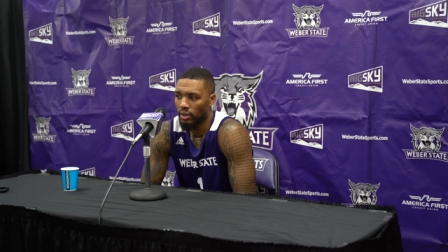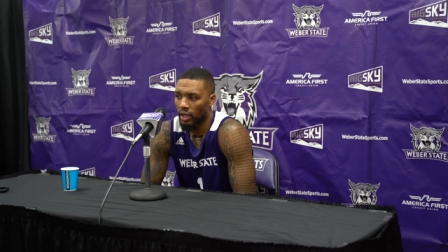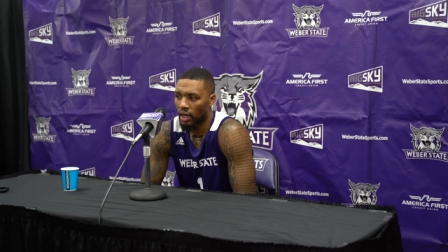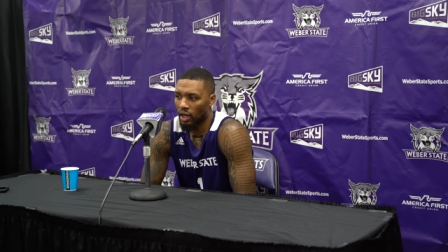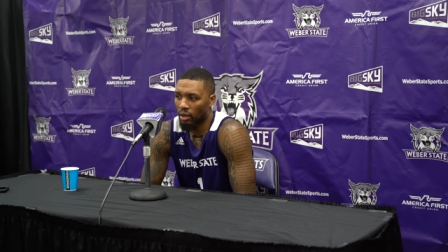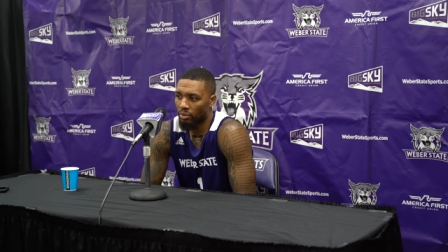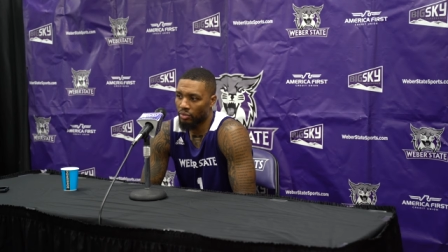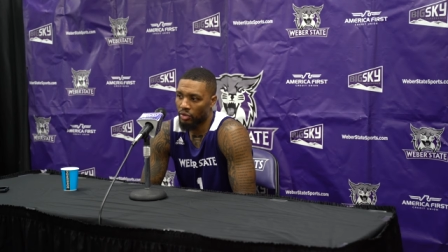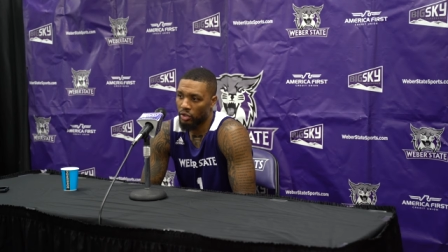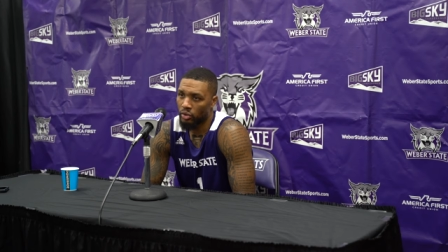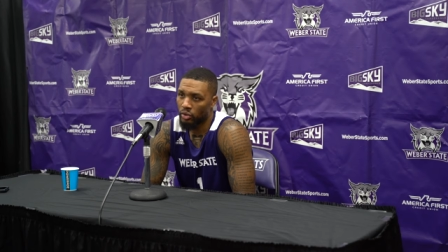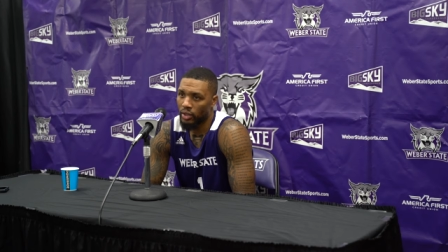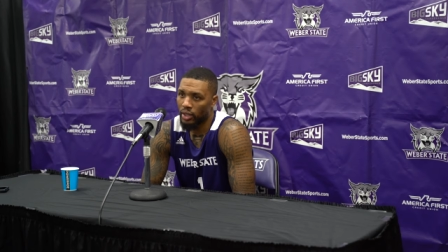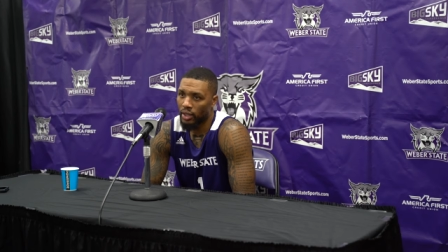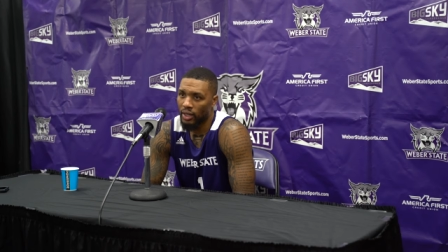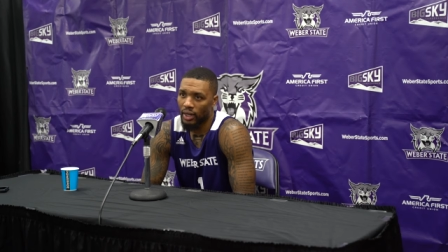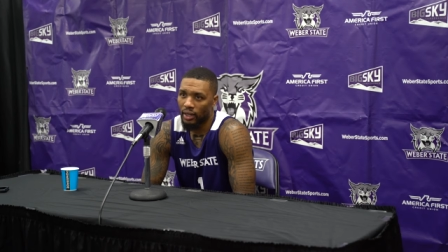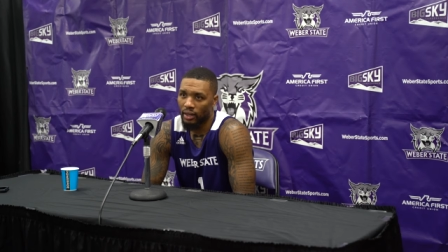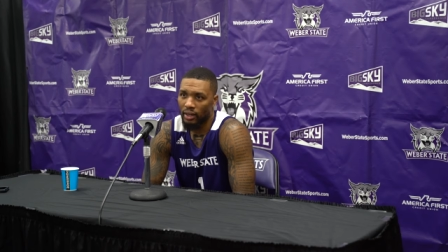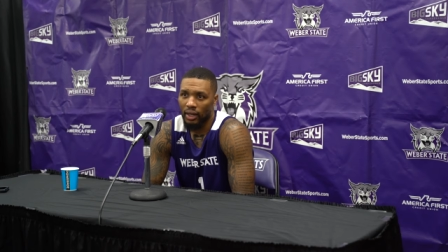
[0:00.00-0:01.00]
I'm viewed
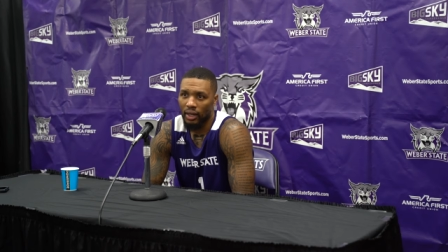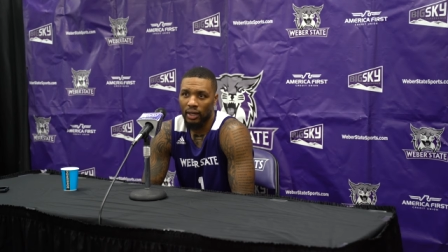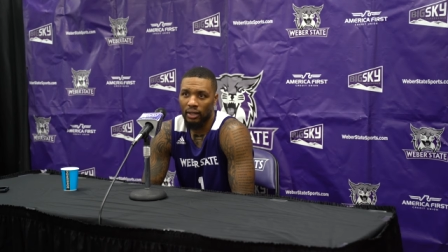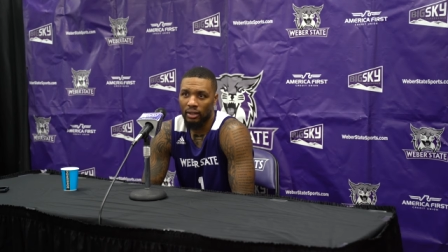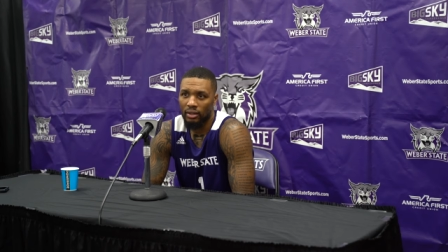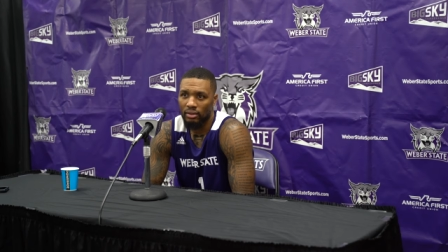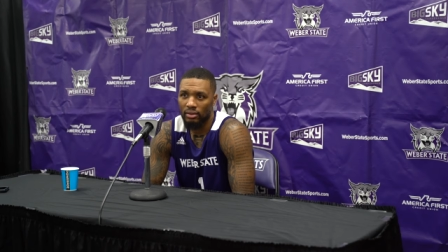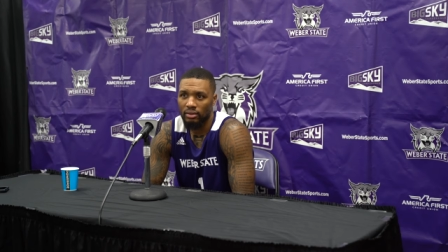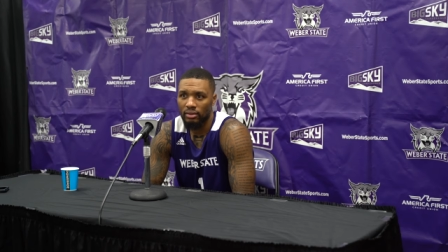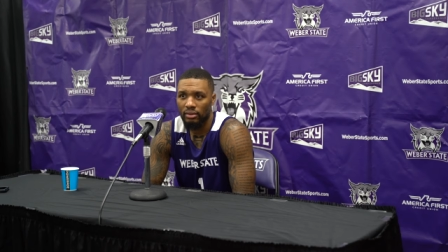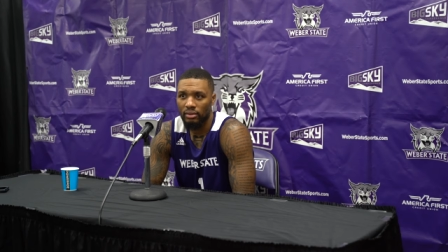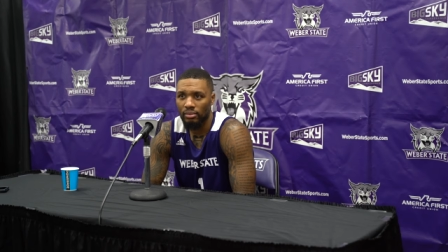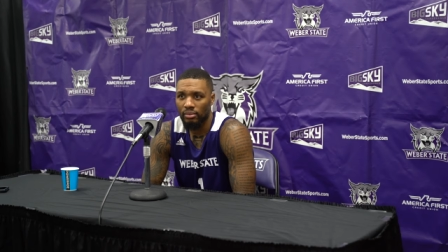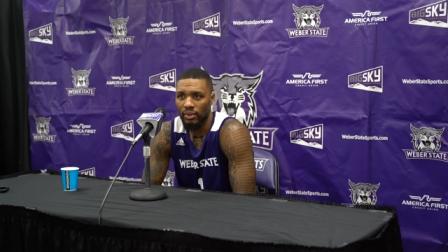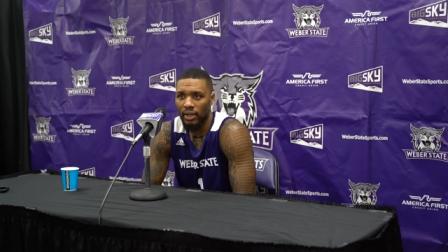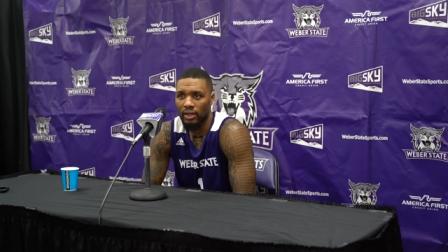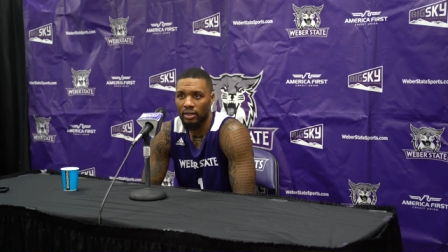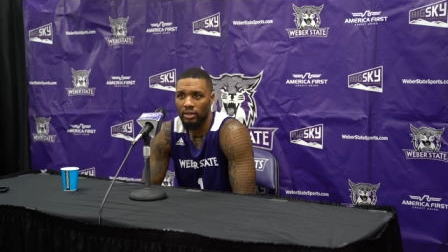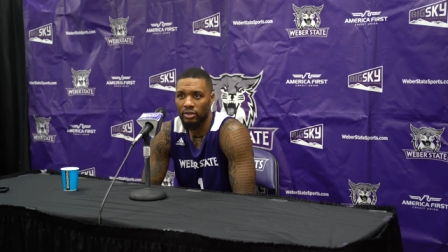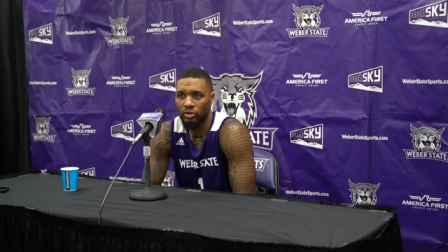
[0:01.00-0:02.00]
in that light
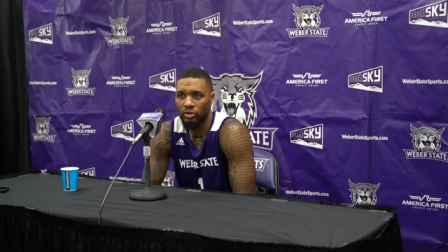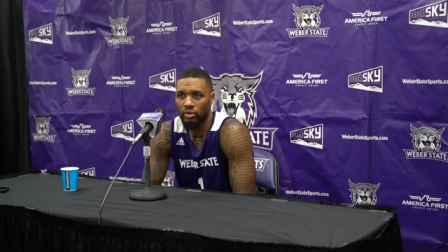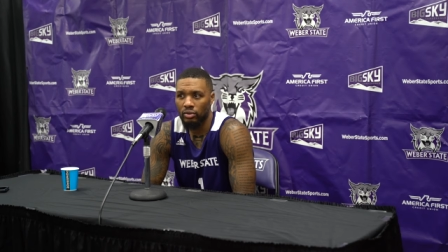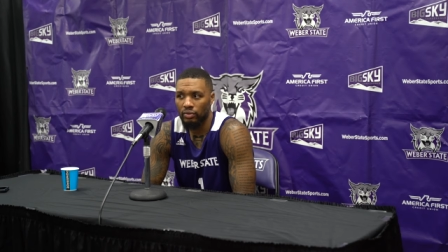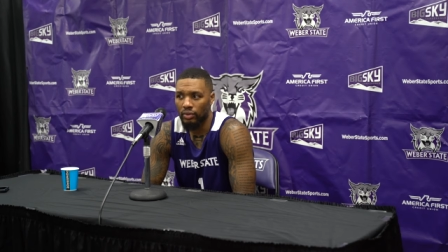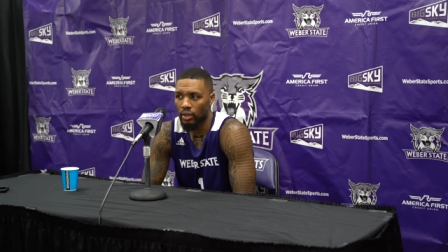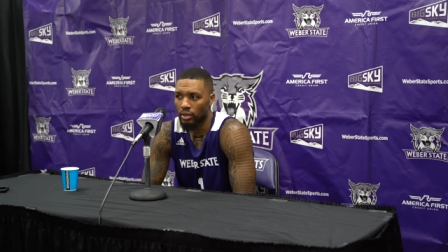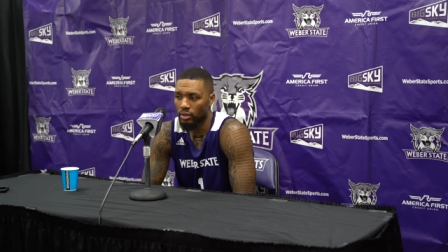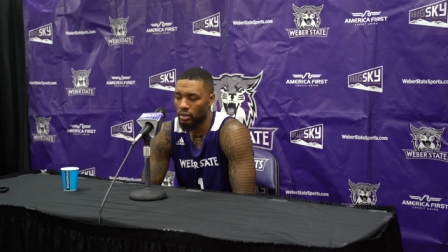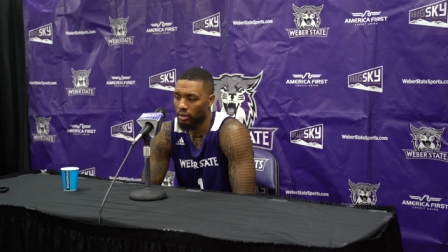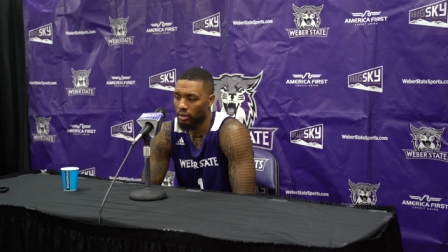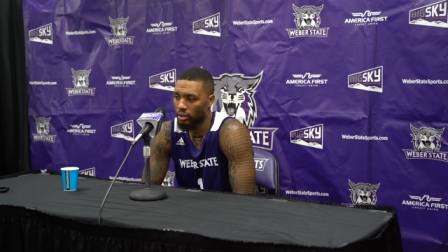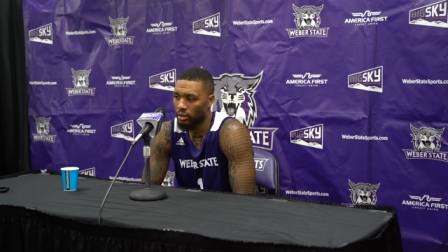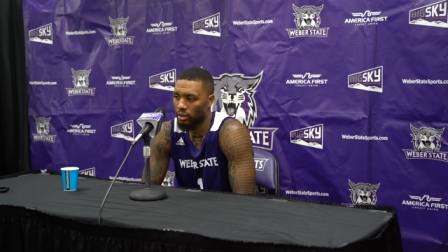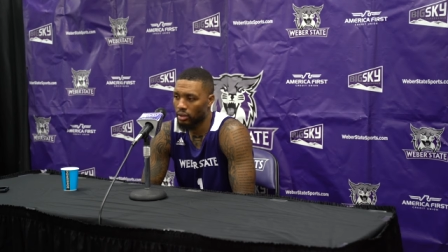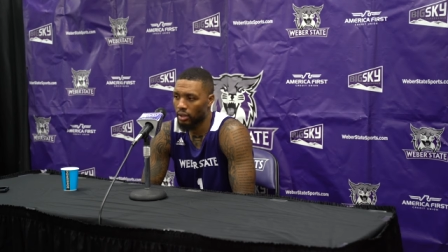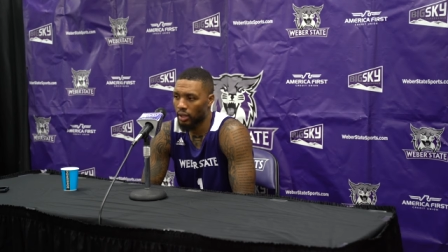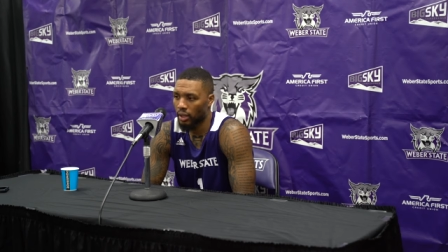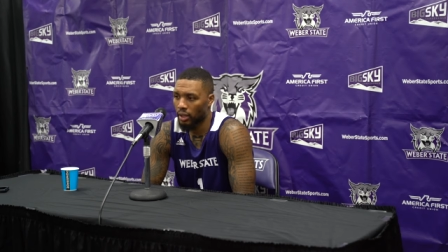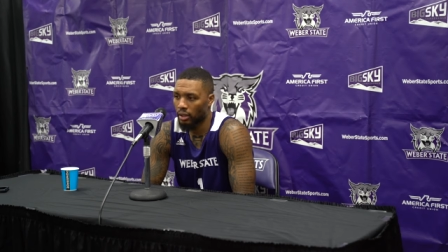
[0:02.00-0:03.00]
by this university
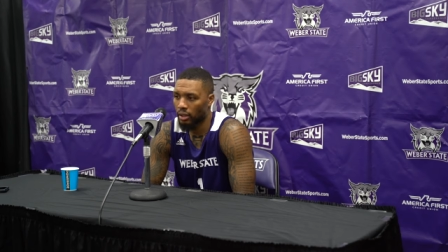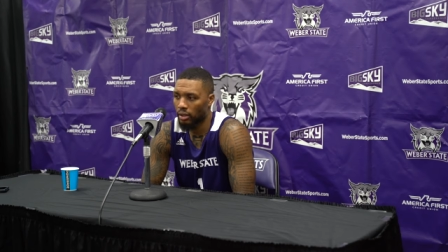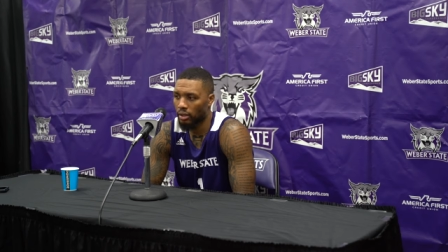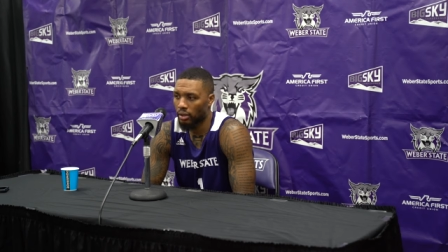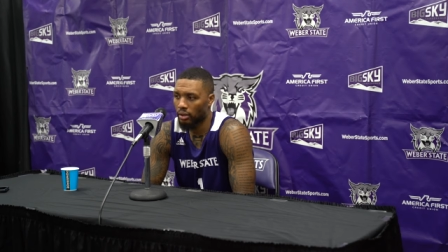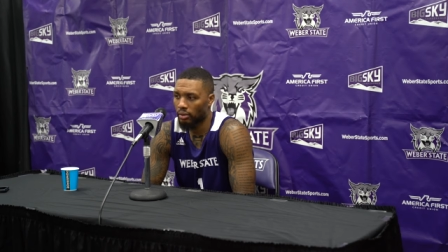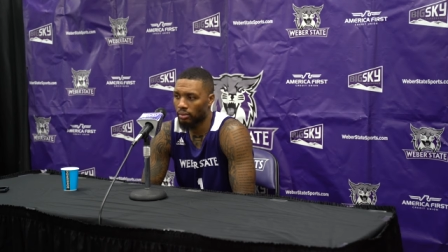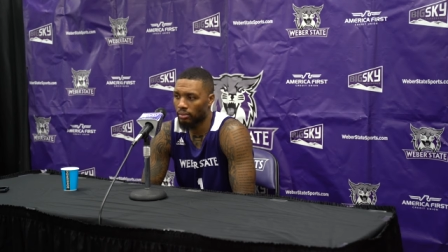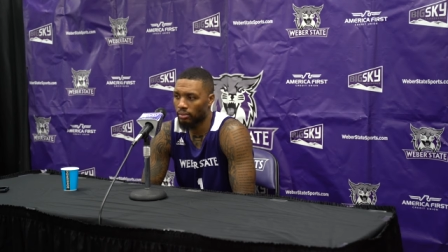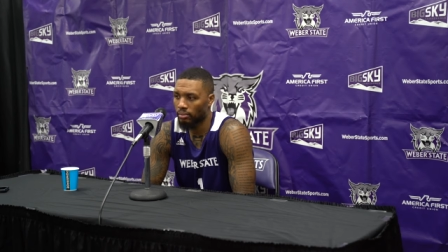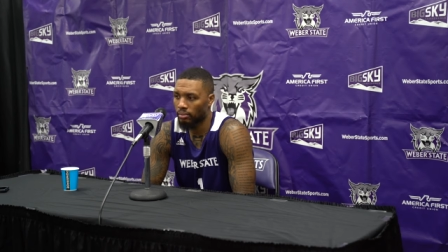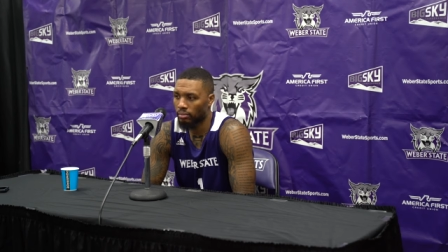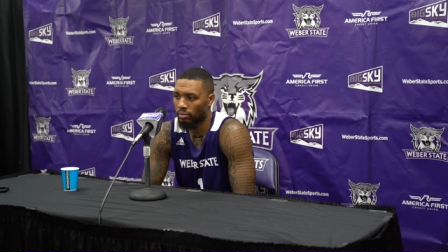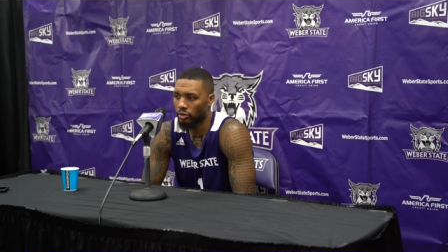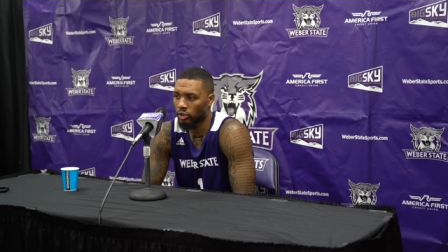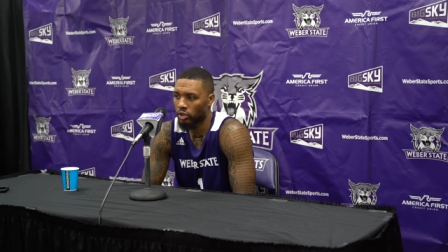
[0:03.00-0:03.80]
and that, uh,